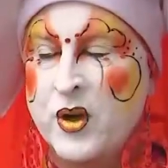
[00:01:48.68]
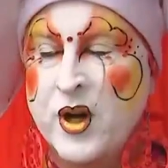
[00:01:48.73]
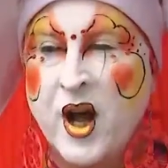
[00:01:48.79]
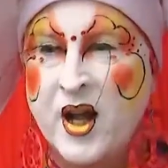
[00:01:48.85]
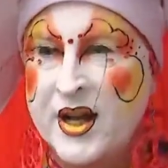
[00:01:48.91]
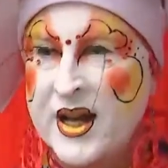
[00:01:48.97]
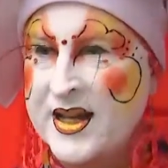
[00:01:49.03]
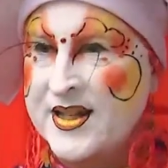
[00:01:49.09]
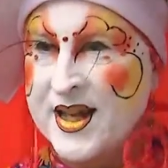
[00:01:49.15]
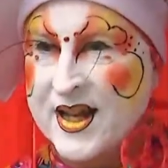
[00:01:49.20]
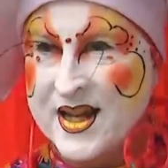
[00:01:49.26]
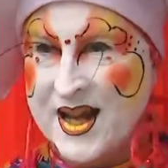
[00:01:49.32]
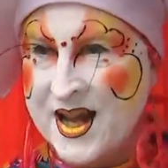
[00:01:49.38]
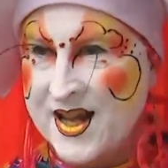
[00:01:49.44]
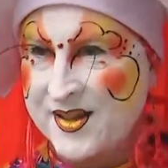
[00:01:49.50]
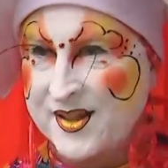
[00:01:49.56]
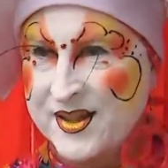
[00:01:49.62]
We're not
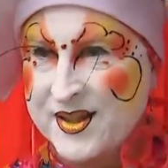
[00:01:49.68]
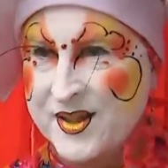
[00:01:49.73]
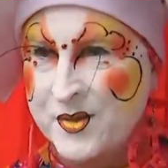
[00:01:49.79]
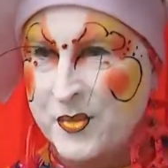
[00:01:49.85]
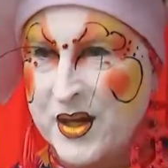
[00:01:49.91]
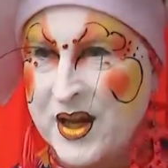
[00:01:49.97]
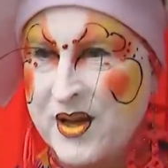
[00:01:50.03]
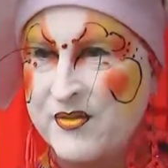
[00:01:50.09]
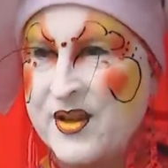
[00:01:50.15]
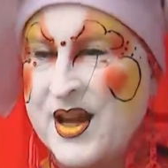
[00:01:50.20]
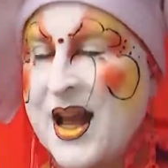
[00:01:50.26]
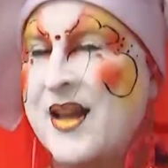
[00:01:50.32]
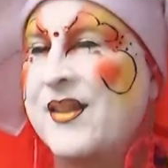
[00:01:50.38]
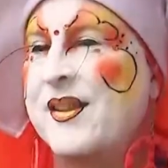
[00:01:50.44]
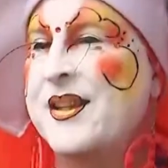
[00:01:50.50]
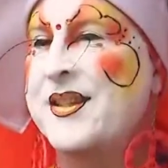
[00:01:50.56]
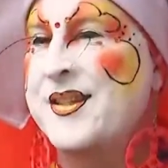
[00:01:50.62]
anti-Catholic. We have
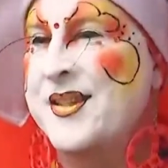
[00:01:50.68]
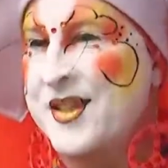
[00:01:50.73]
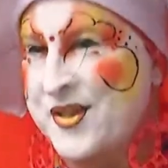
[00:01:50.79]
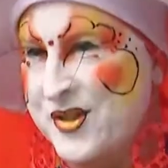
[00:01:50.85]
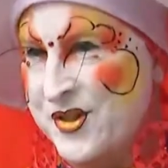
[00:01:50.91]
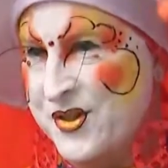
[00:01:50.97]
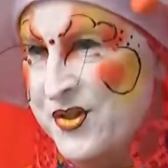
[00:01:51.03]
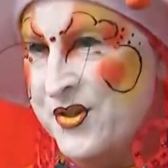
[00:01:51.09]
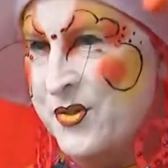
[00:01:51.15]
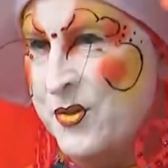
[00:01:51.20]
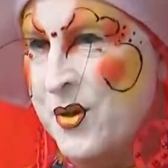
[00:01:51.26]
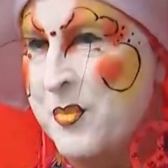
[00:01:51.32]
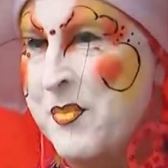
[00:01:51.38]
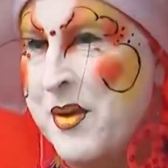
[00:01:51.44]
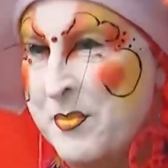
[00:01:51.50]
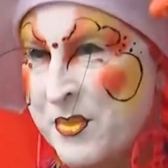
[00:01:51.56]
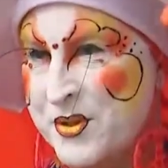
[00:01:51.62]
Catholic sisters who
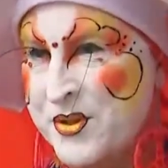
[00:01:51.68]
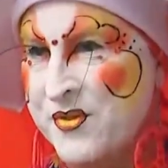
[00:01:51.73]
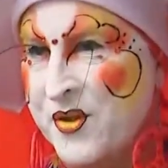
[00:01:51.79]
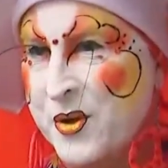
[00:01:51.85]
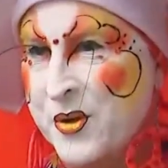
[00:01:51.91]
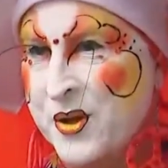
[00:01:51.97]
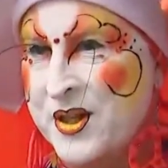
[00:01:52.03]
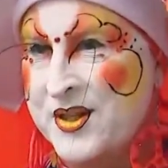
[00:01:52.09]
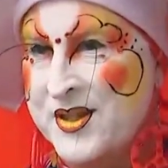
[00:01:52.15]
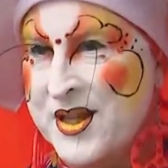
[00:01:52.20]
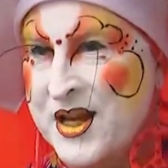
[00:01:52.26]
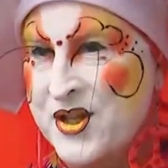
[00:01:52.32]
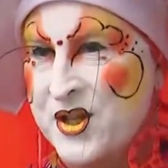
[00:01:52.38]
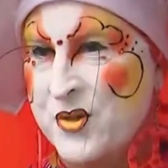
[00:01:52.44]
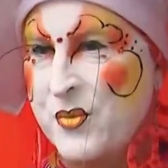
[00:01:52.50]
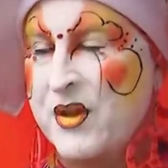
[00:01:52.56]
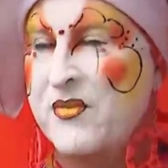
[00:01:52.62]
are members of our
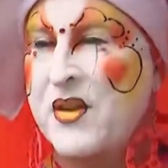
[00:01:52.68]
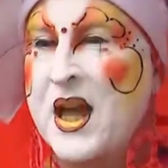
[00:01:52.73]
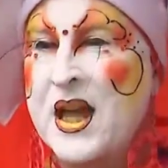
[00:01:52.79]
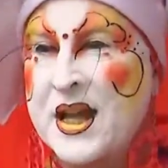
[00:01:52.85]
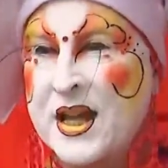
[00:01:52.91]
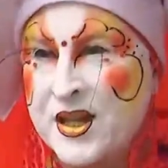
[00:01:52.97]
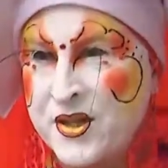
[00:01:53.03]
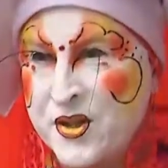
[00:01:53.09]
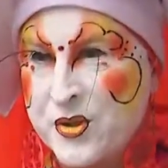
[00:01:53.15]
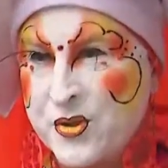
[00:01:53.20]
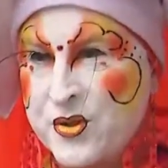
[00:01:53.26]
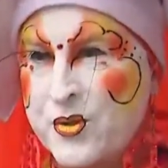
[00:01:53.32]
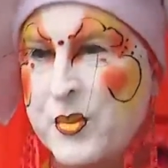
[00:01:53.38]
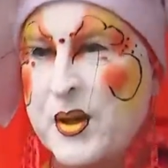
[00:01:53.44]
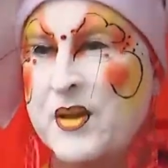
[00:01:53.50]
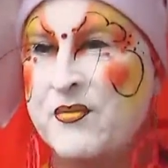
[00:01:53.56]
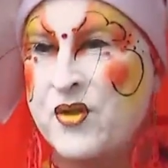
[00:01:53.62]
organization. We have
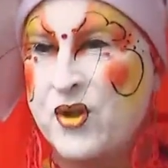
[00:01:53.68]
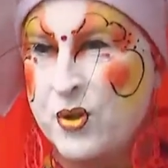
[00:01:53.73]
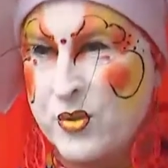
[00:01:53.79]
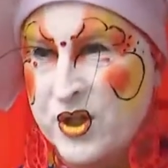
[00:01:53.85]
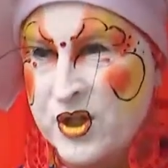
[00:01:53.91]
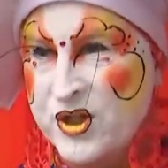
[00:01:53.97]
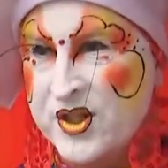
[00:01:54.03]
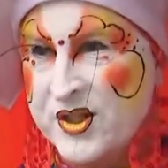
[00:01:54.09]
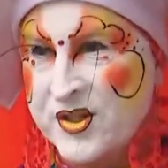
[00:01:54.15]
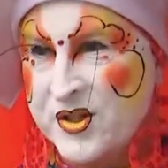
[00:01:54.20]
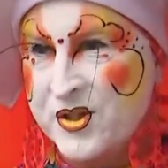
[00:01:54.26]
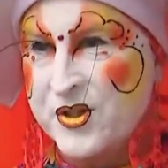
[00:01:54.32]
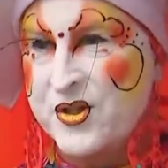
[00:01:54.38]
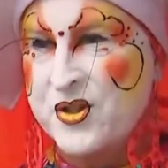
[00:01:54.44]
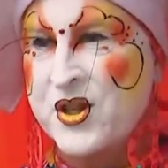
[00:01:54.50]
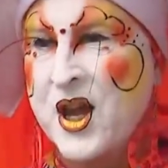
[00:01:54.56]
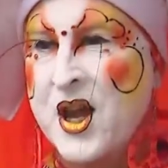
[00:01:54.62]
Hindus, we have Jewish
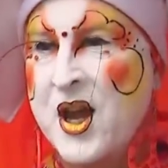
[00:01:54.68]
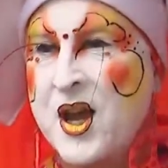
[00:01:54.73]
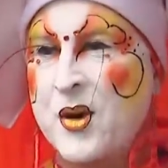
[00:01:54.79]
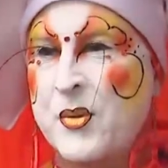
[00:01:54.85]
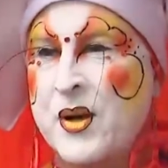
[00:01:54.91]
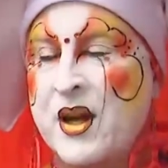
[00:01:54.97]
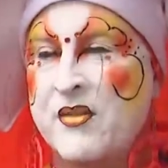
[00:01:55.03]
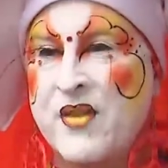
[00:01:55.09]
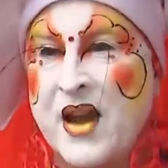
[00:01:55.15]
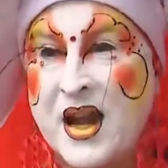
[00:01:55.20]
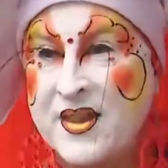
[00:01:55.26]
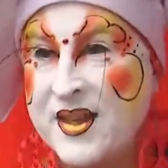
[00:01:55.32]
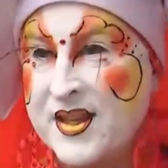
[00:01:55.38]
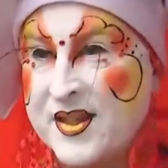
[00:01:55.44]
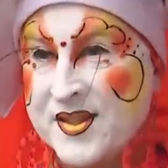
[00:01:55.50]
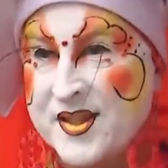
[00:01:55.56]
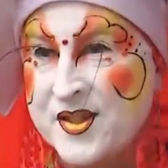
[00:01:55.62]
sisters, we have
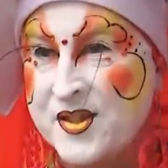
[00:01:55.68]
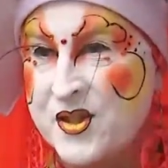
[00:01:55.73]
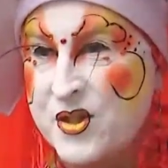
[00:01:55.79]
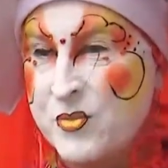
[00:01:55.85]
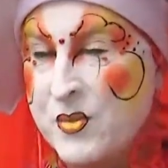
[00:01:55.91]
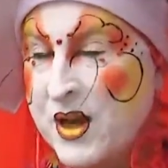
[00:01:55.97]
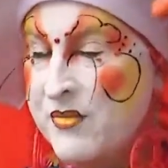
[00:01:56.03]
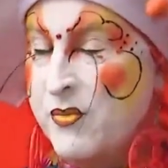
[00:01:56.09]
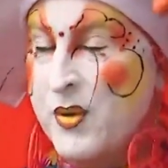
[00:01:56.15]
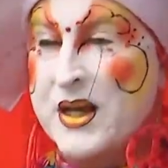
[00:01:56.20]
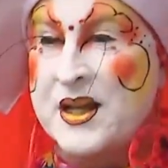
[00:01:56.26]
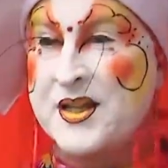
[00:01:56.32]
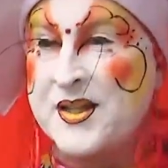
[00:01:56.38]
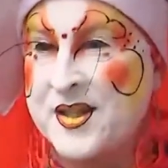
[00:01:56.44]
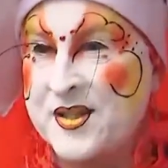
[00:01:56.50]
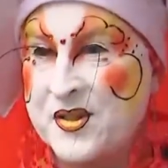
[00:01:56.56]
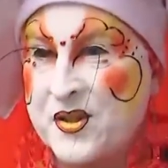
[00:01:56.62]
atheist sisters, we have
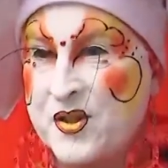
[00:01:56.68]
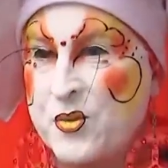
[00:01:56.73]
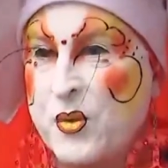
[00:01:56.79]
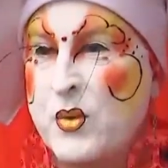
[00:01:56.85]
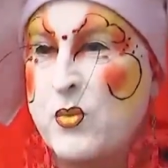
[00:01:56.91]
Wiccan sisters.